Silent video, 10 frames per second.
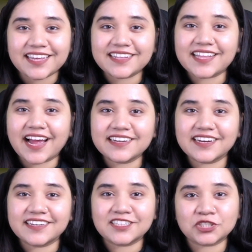in
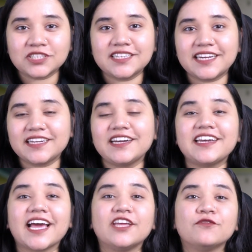that condition, date
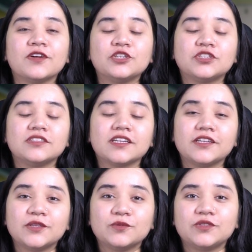and time functions
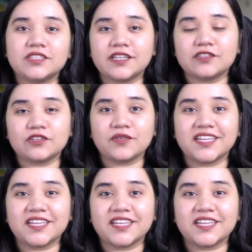are used in S Q